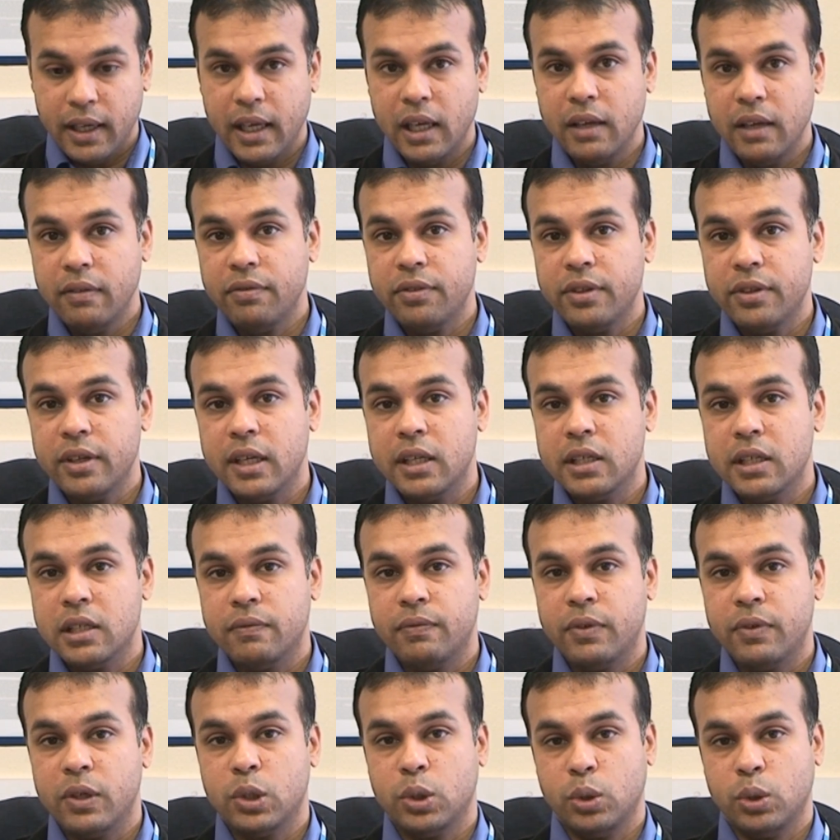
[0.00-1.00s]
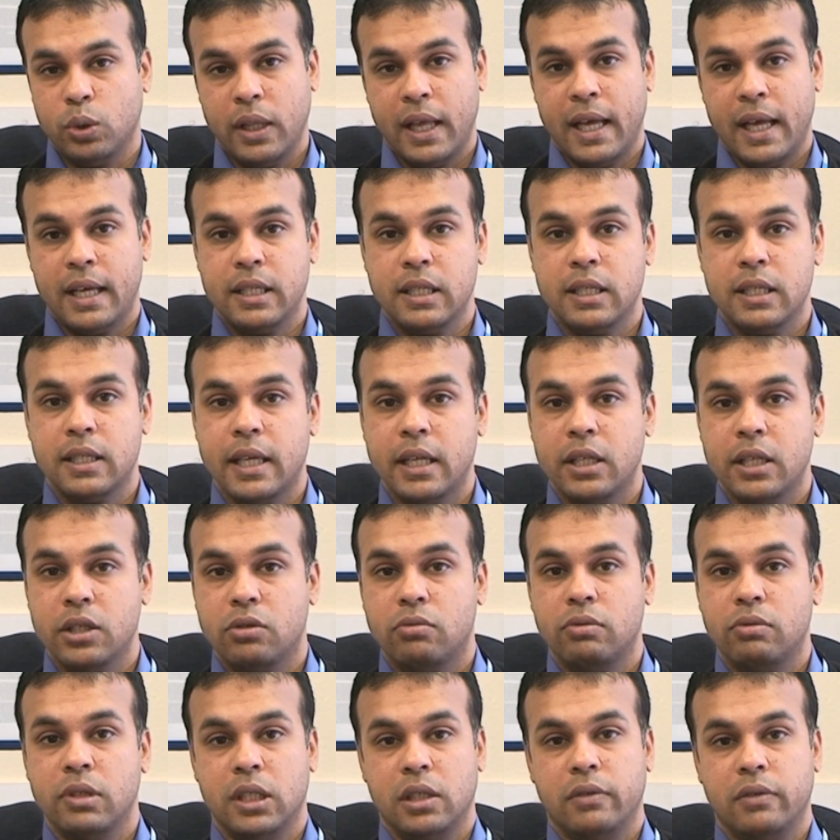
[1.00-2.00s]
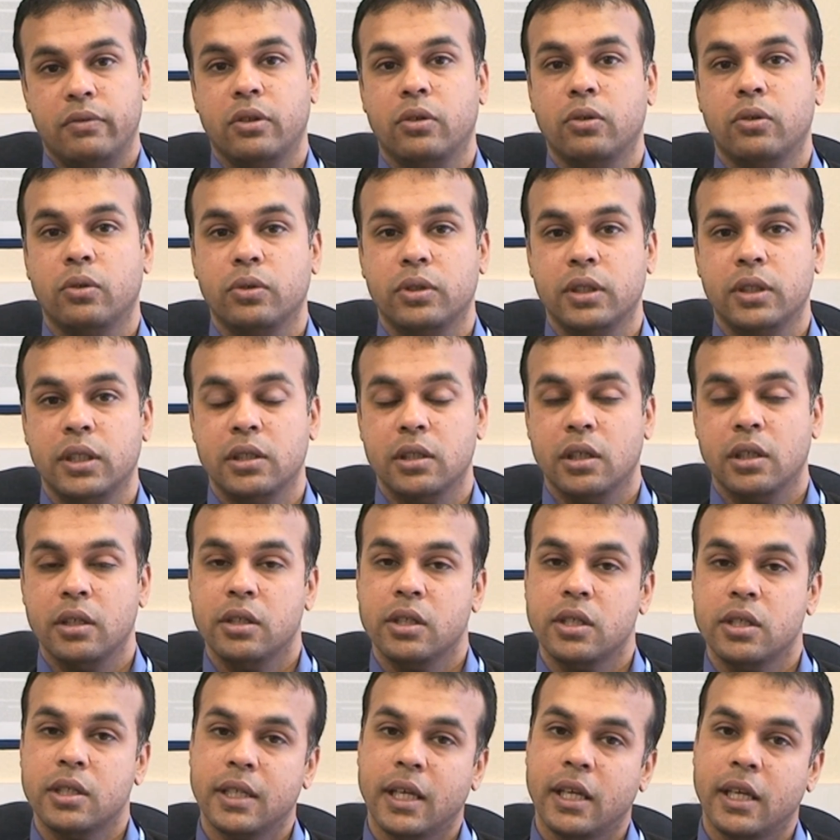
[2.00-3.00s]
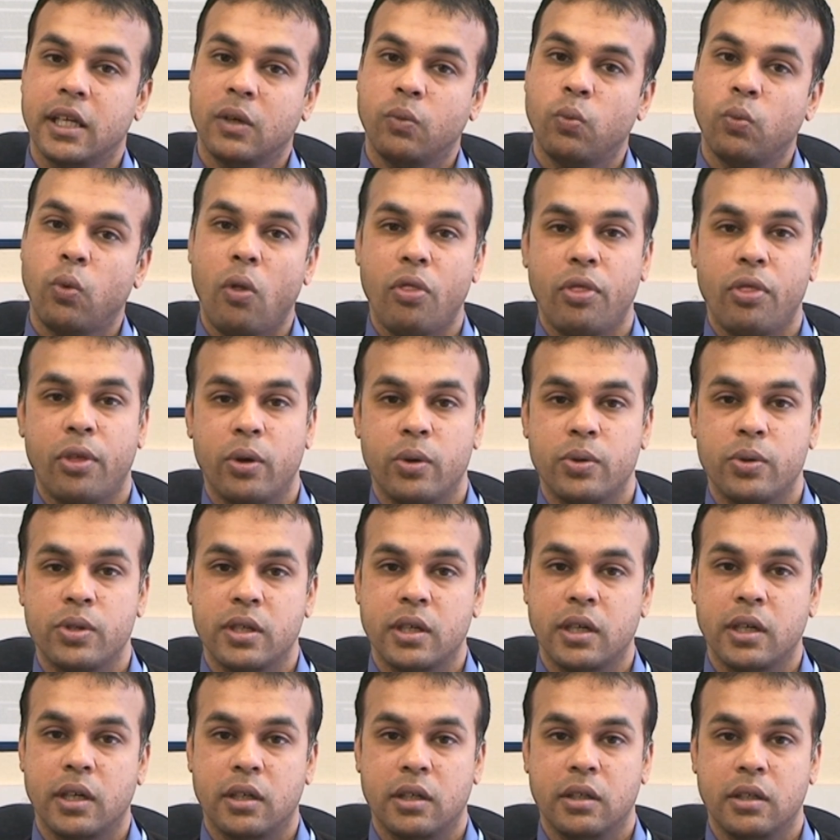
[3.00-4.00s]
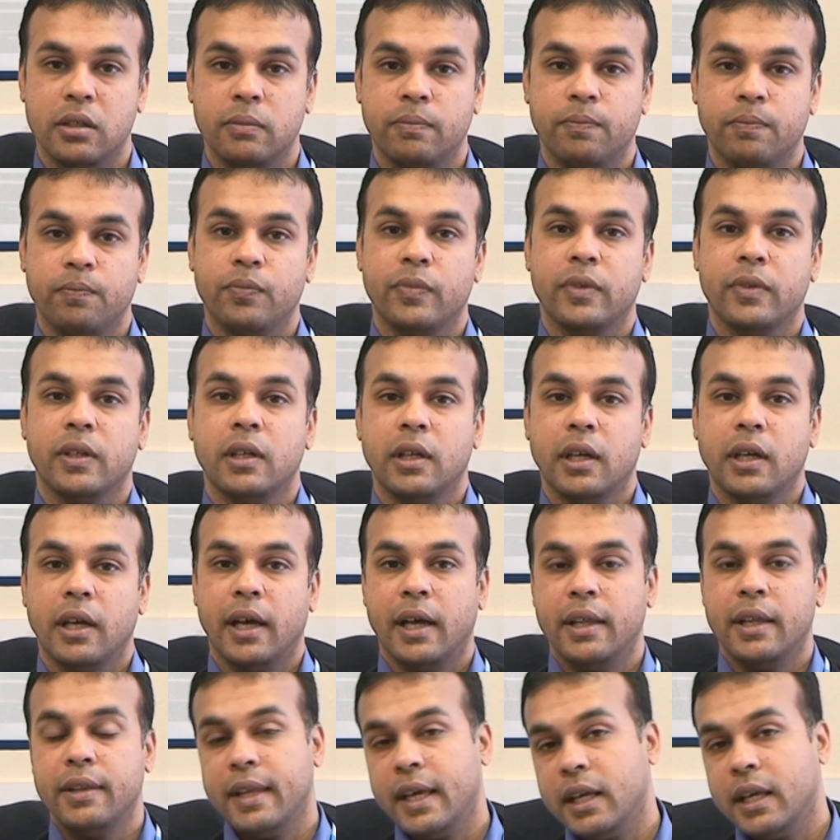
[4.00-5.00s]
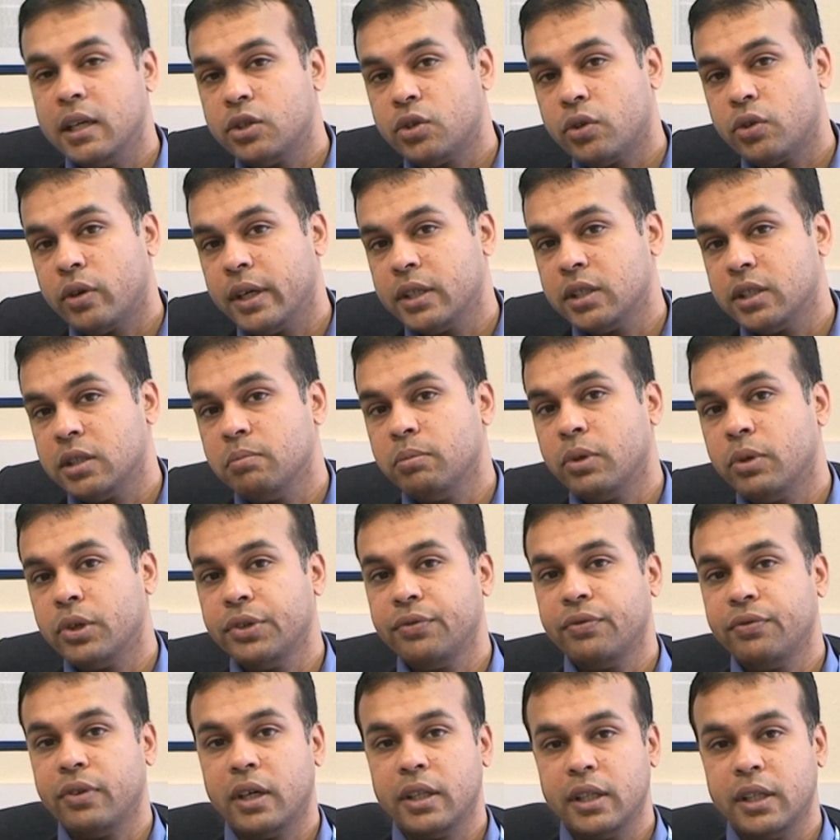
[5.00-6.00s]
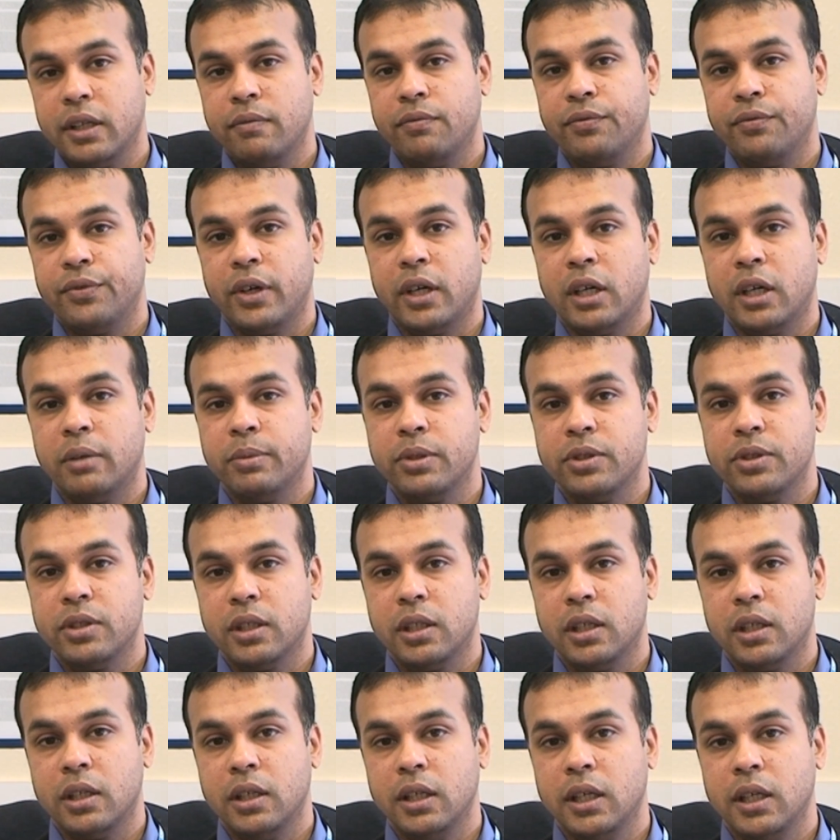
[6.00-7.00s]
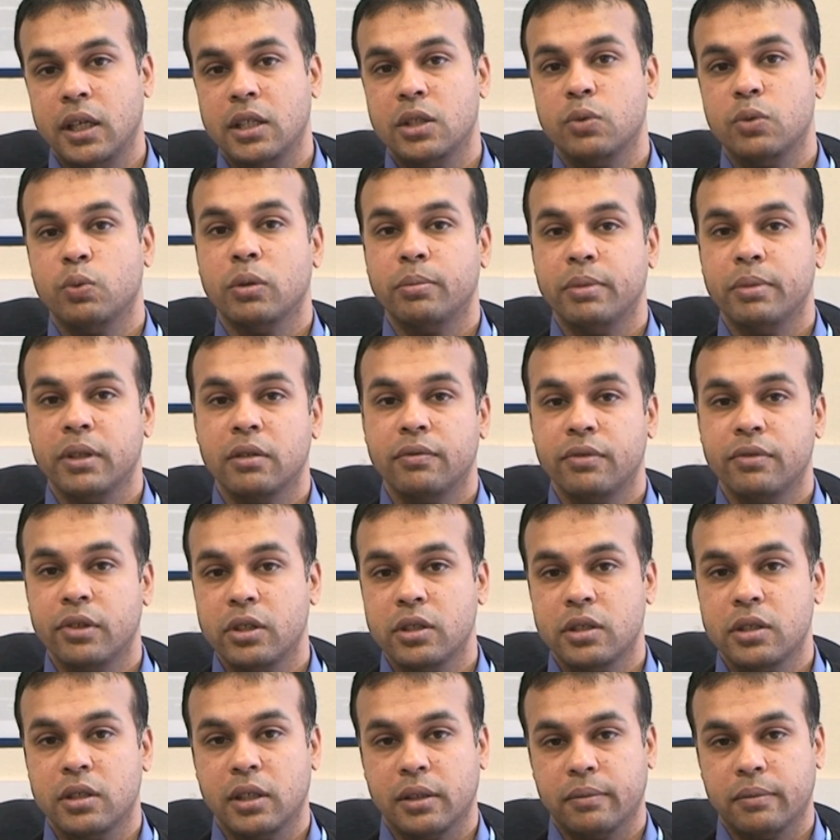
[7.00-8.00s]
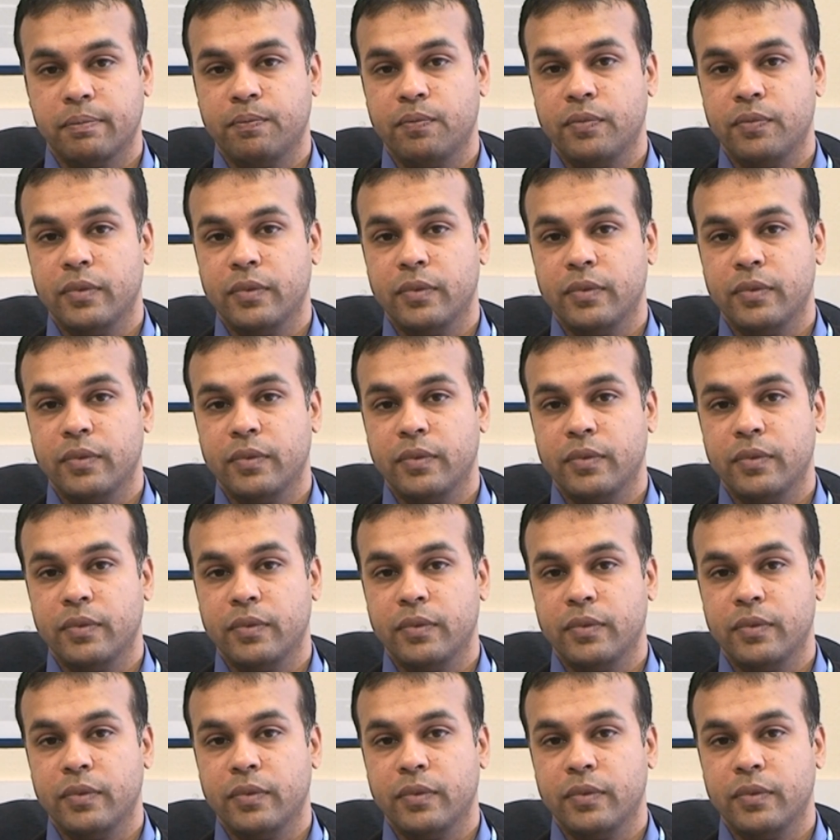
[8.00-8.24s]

If the individual has sensory difficulties, understanding what those are and then trying to modify the environment to their needs will be the first thing.